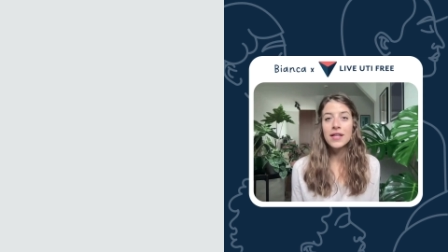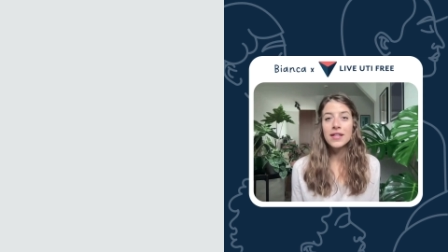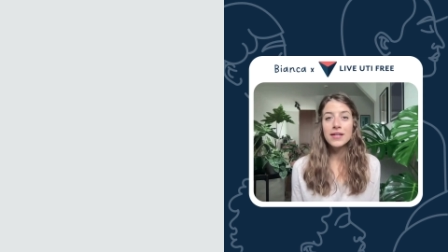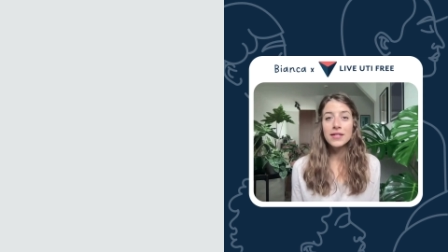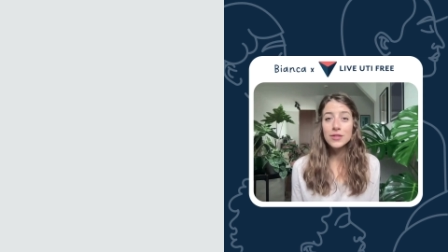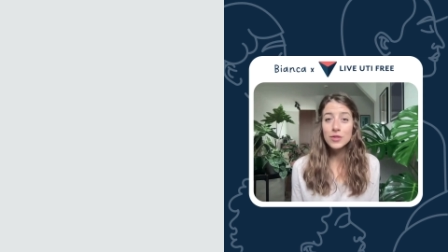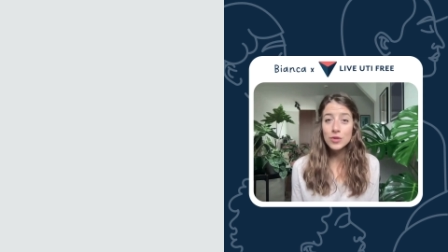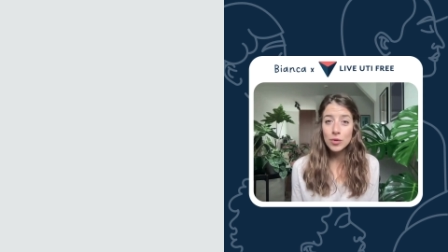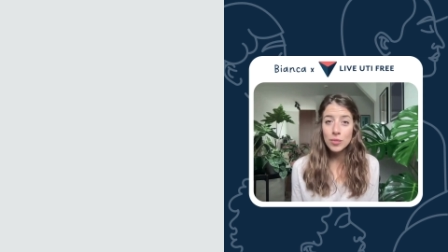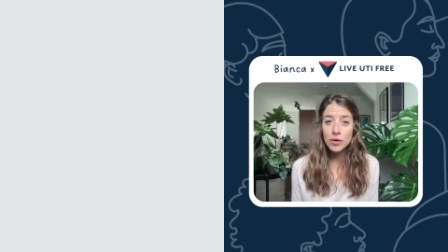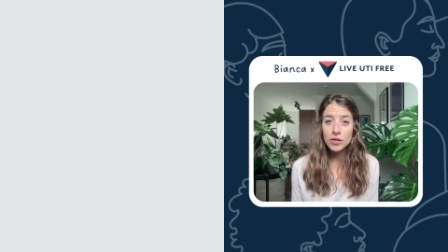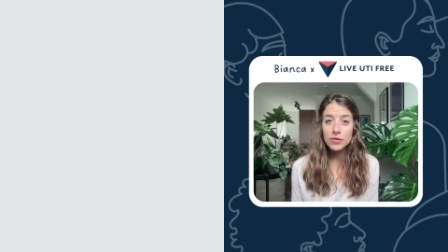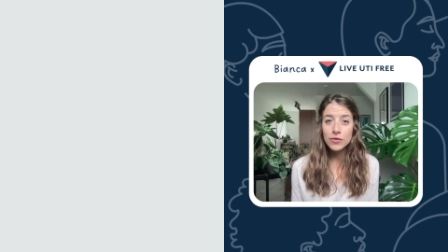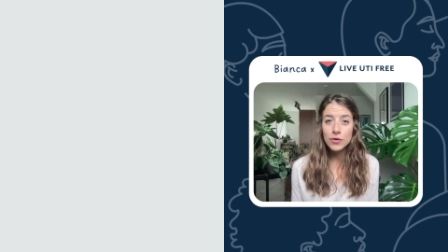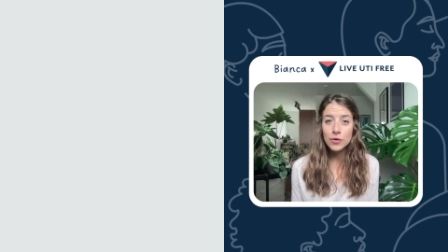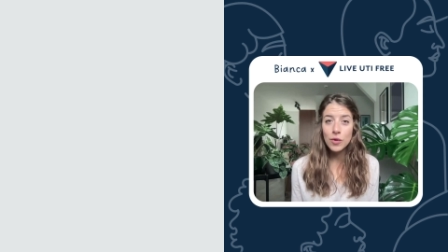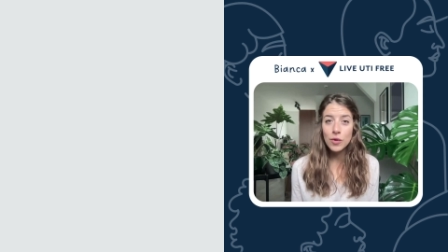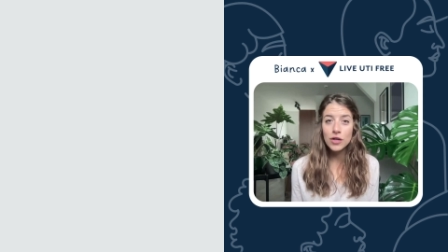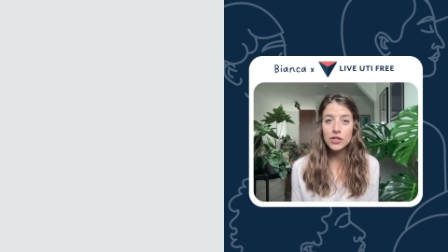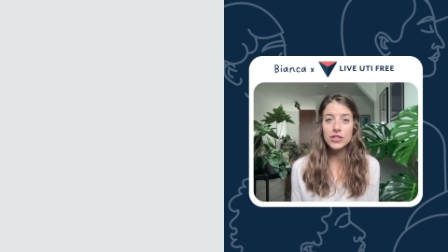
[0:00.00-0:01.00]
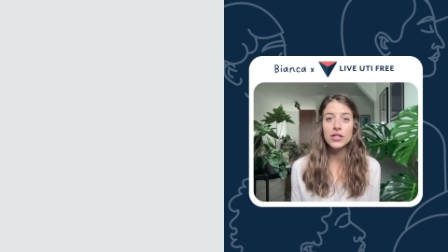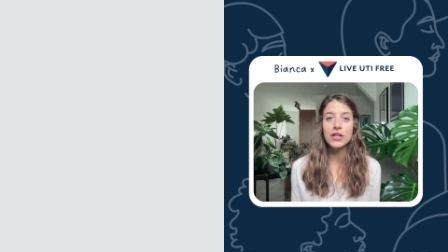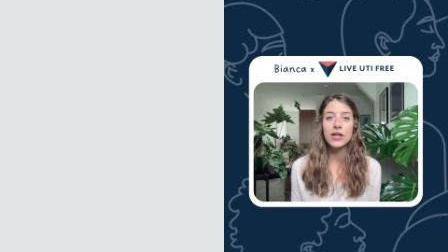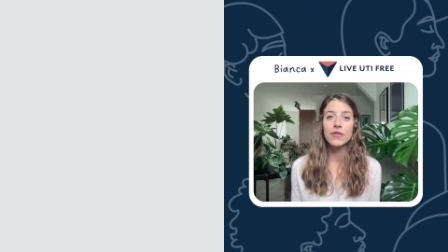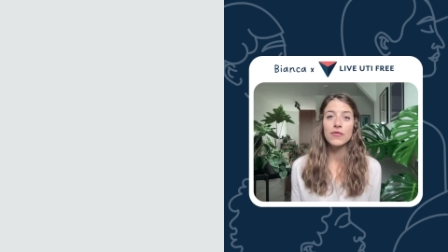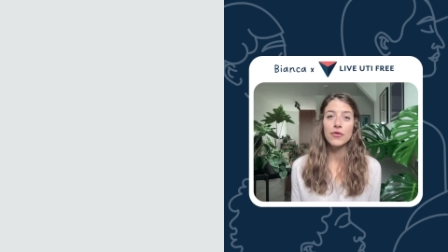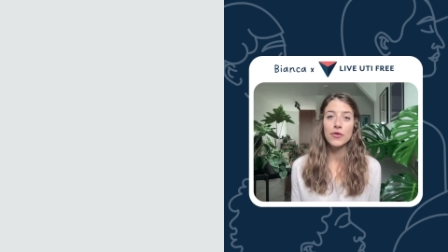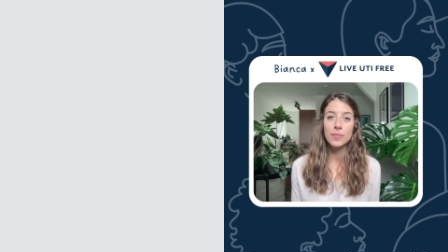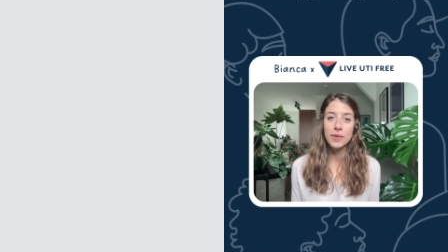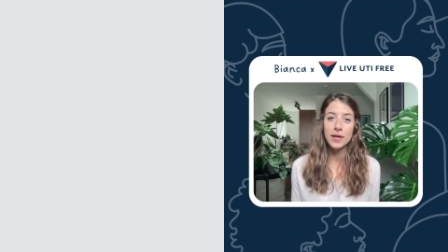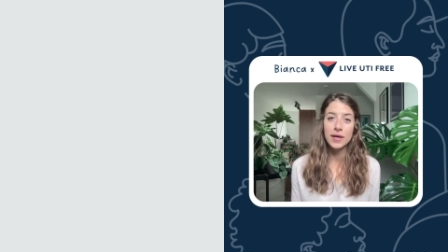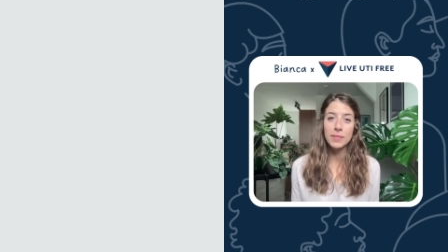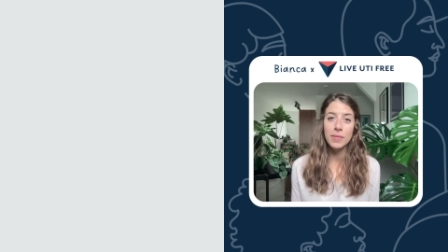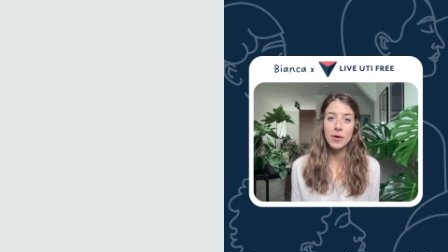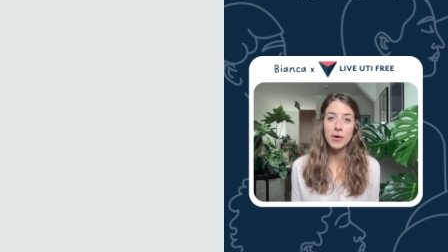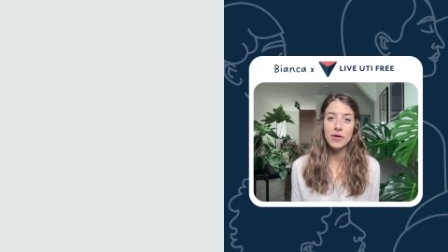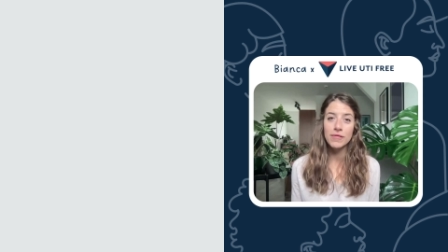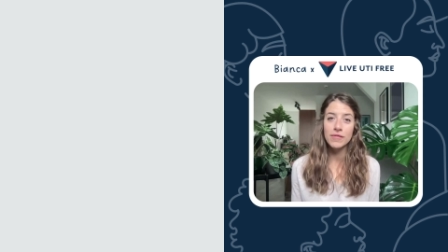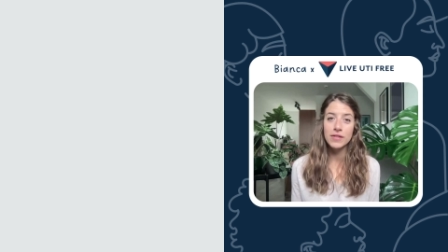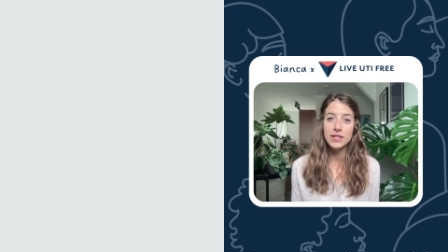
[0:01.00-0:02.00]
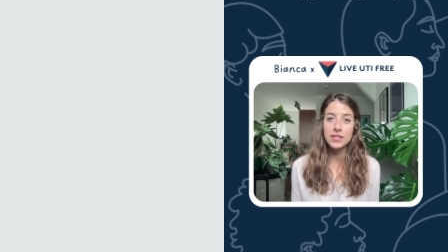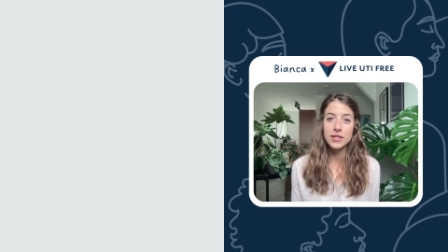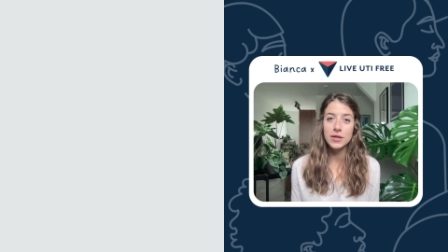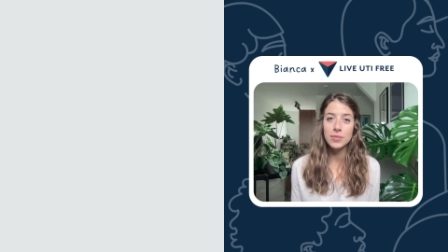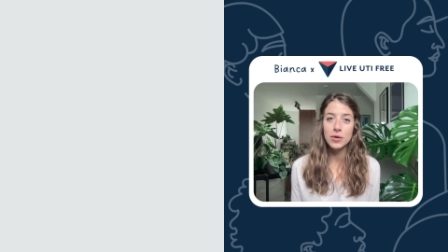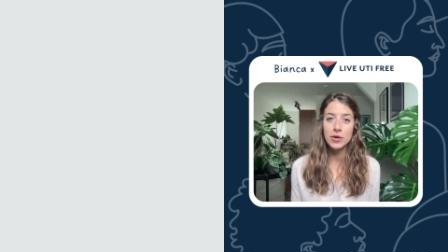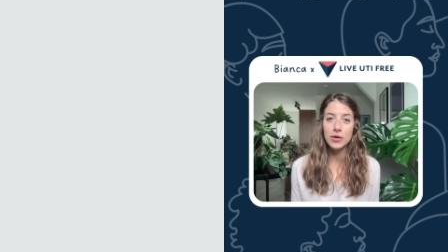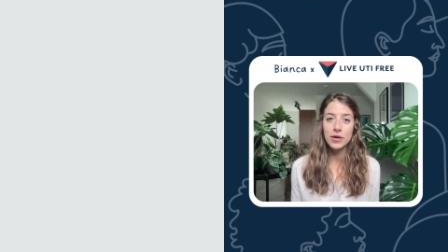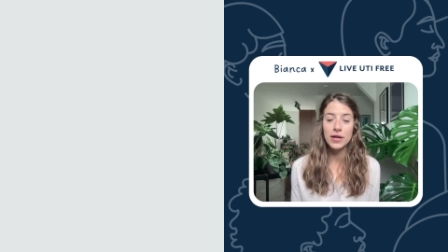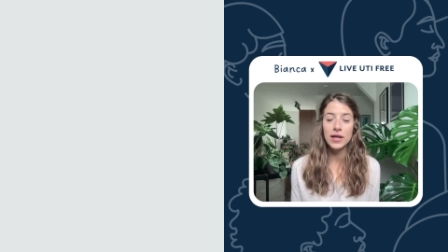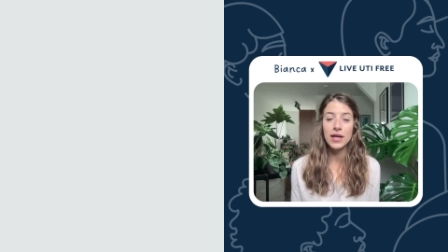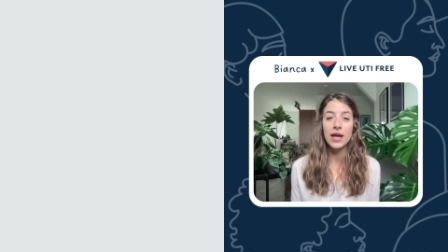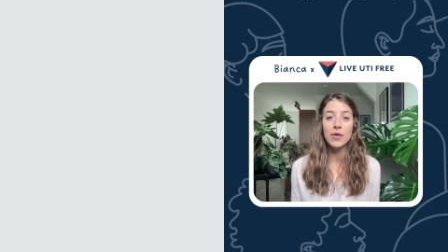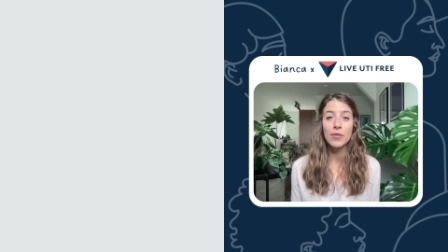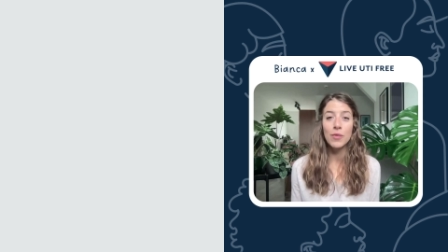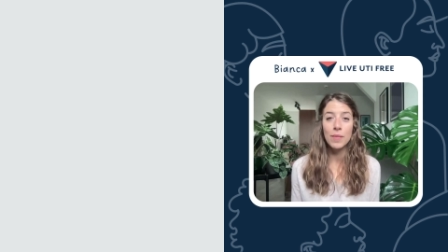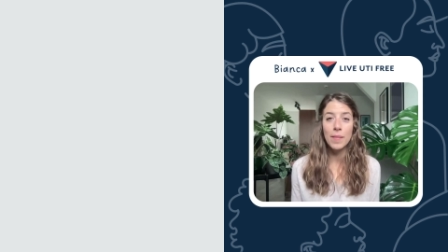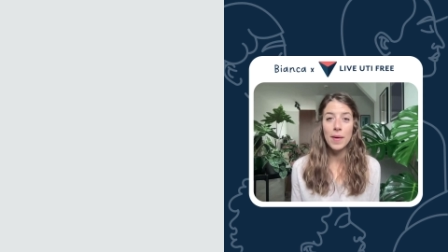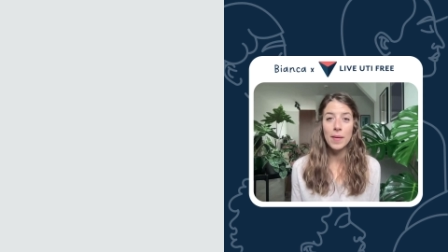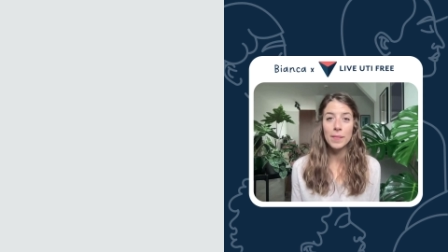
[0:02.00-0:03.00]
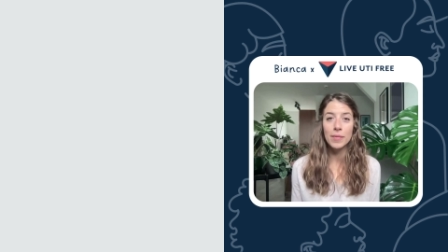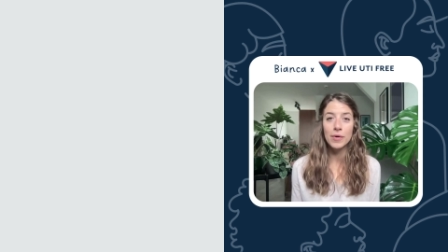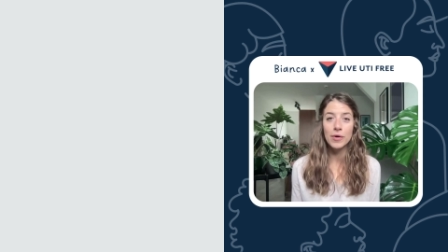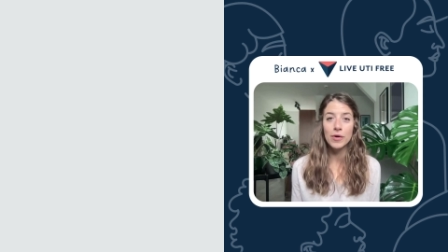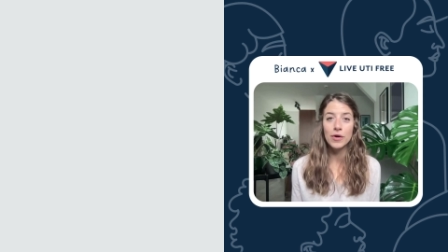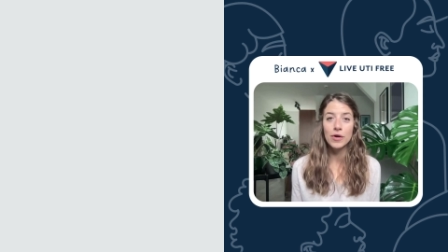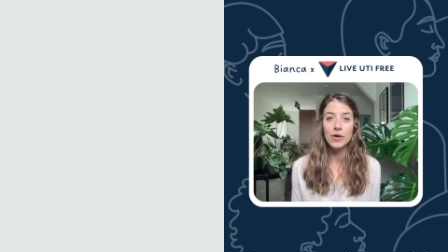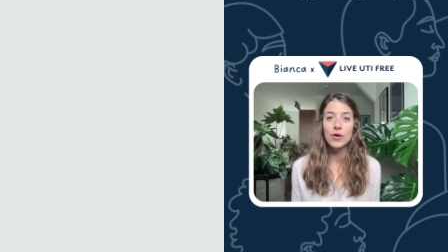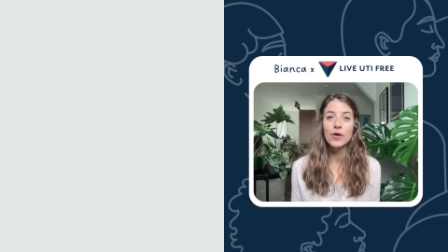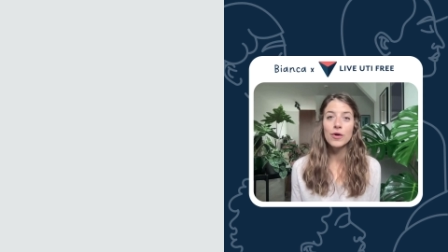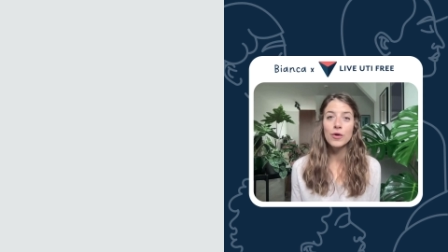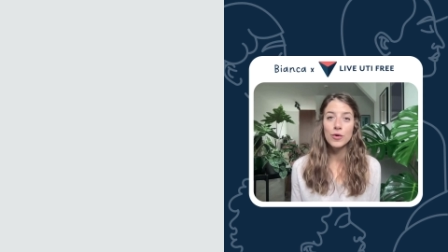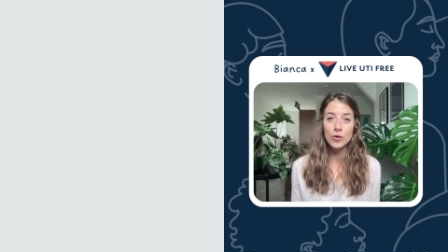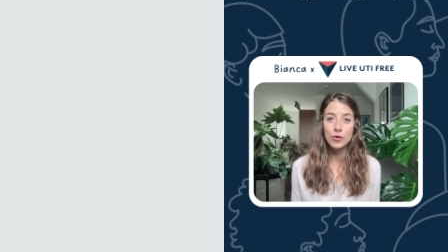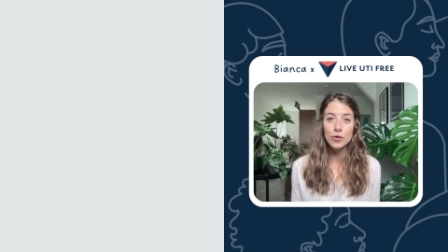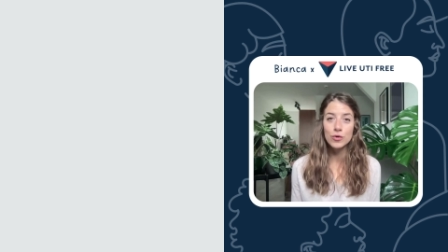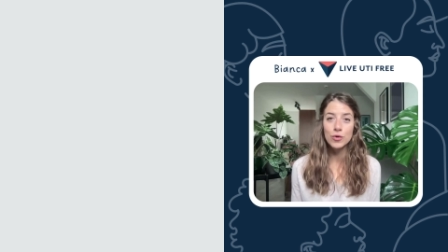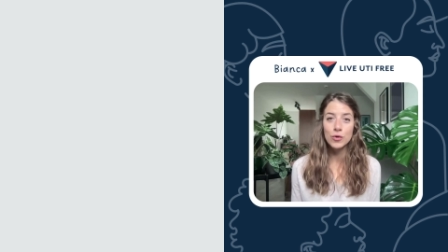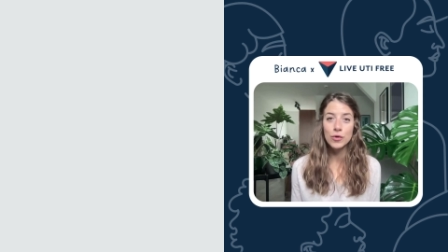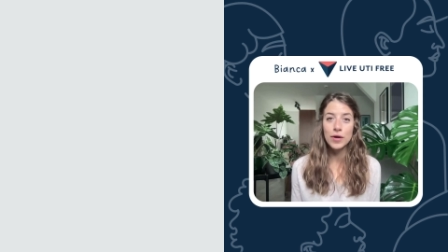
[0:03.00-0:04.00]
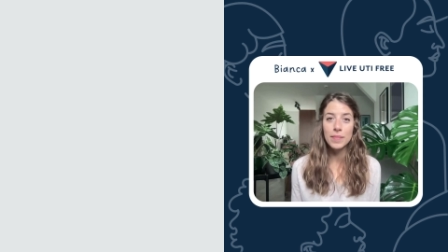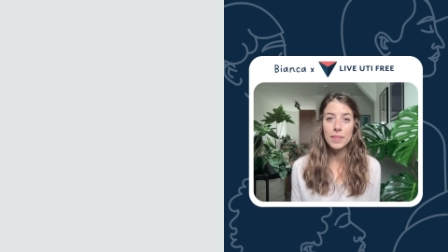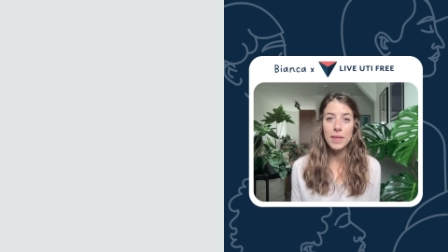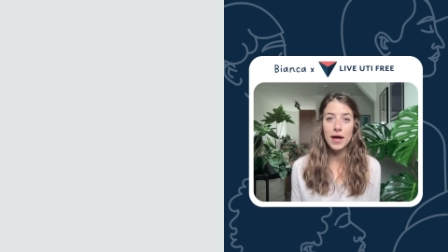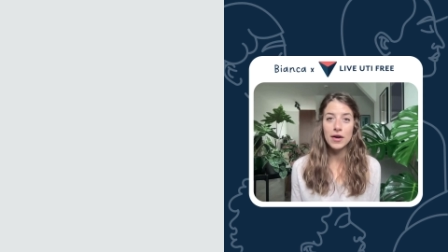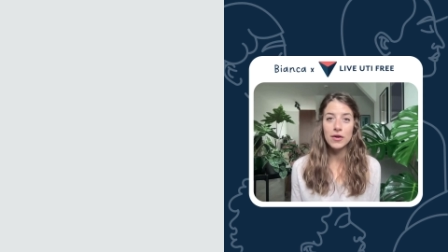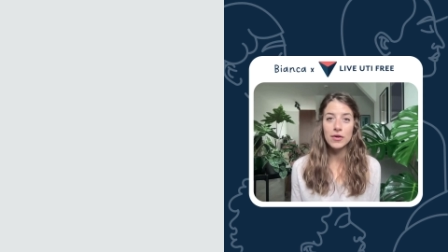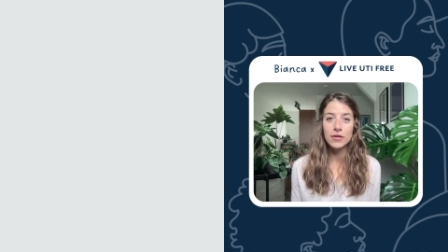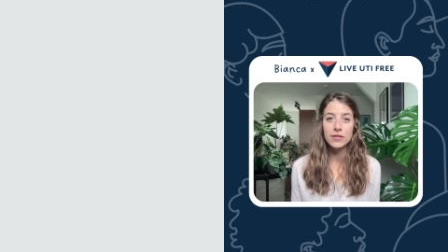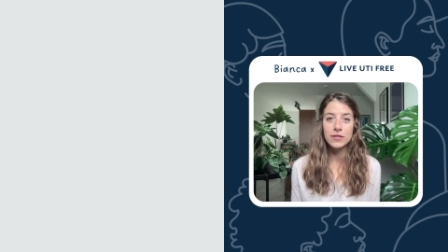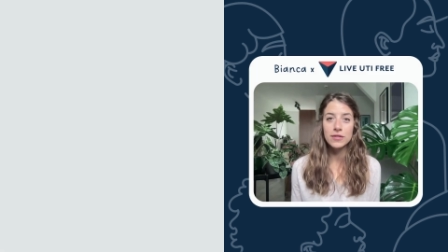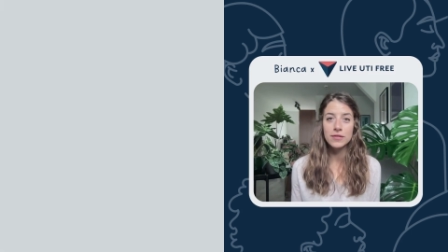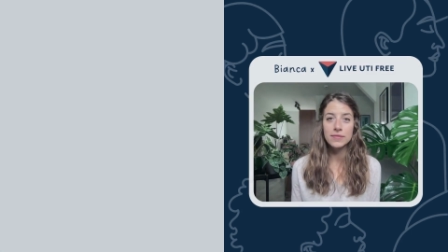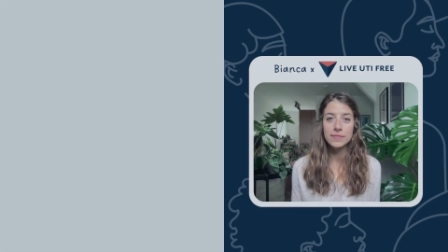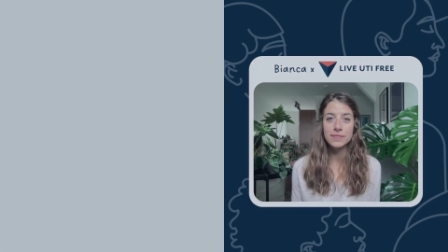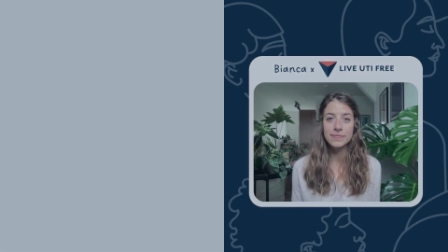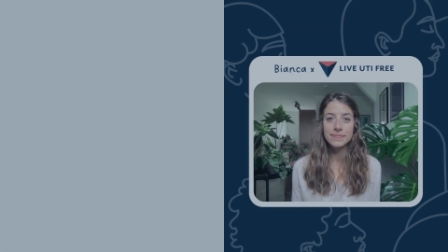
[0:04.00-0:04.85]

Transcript: Thanks so much for watching and for being part of this community, and remember, your story matters.